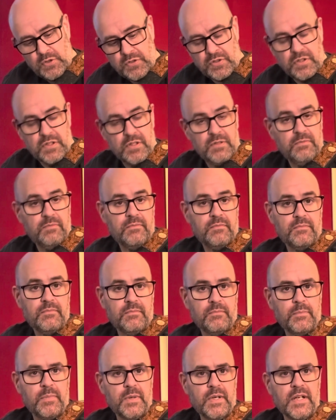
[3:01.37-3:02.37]
good,
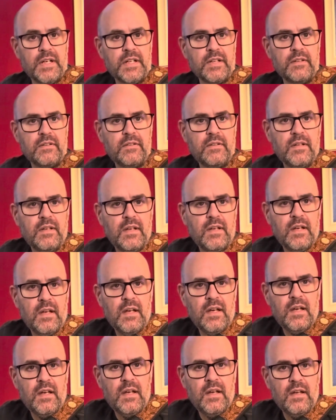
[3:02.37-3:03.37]
but
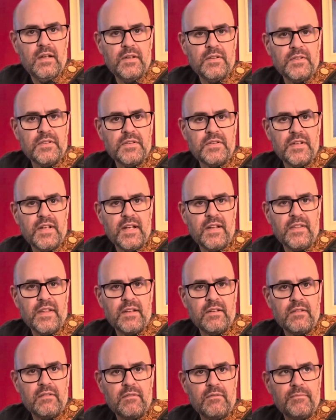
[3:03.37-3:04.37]
it's just,
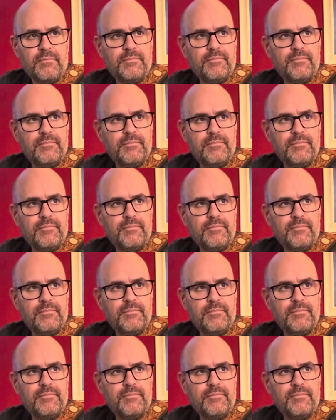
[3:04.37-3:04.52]
that the